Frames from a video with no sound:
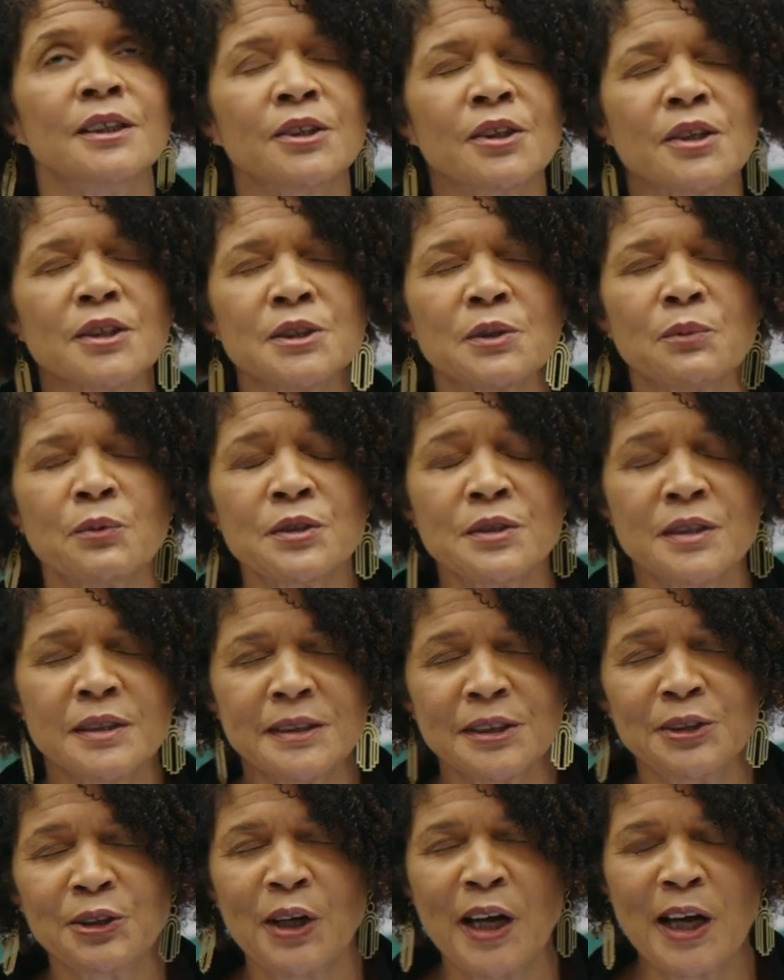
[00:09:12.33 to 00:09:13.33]
because it, was, it
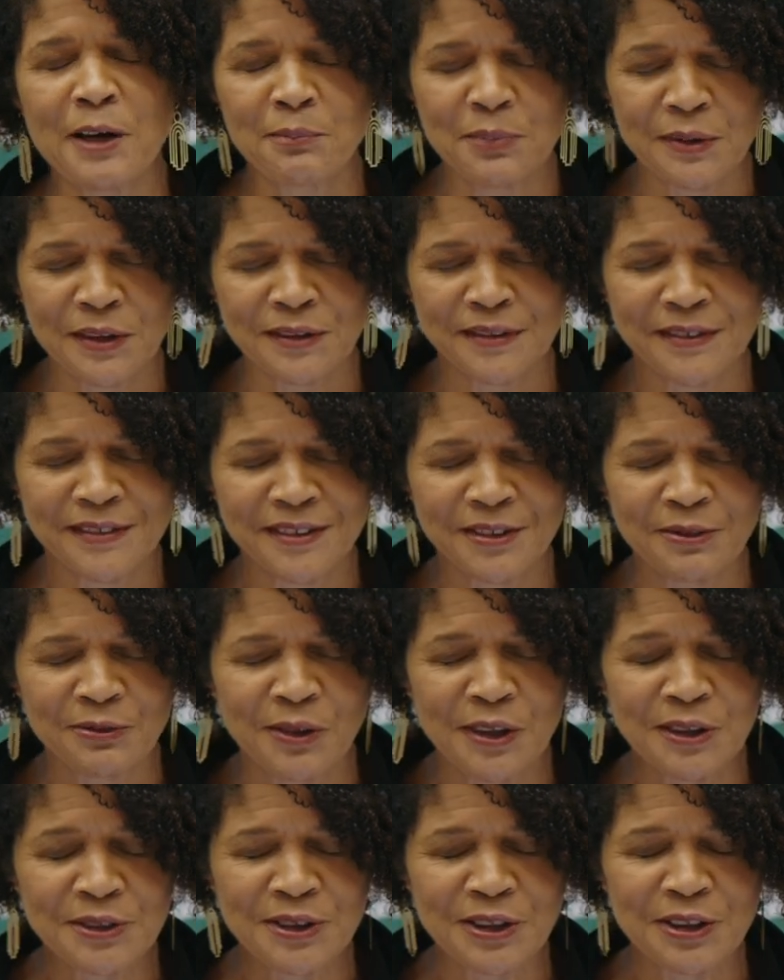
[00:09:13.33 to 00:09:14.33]
did not happen
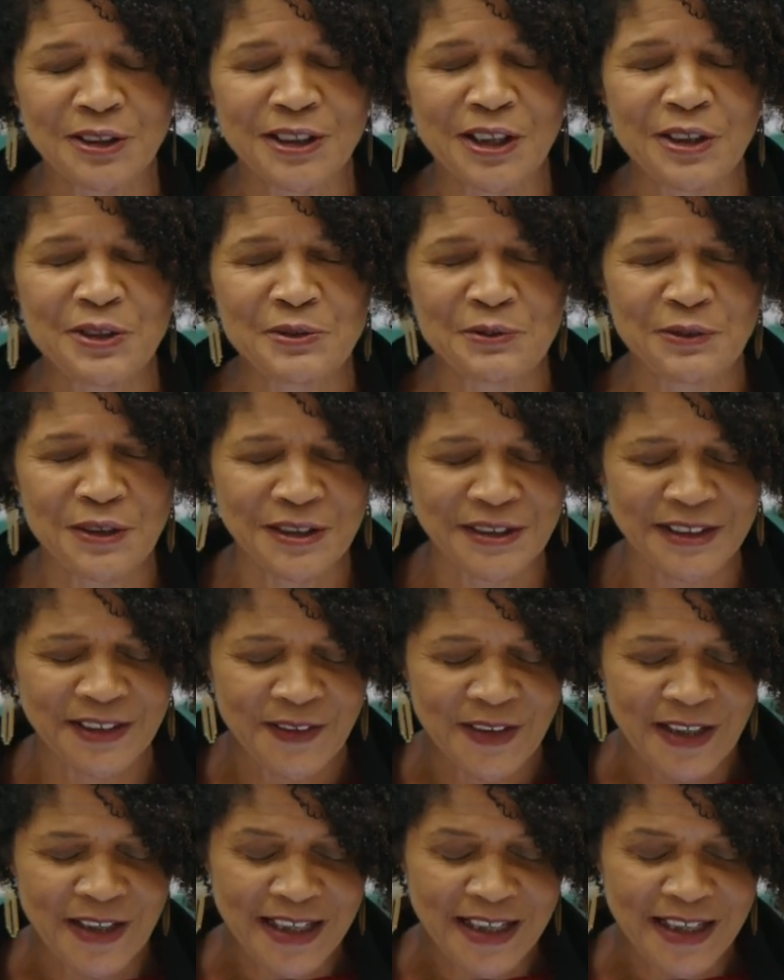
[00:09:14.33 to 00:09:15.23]
whilst the COVID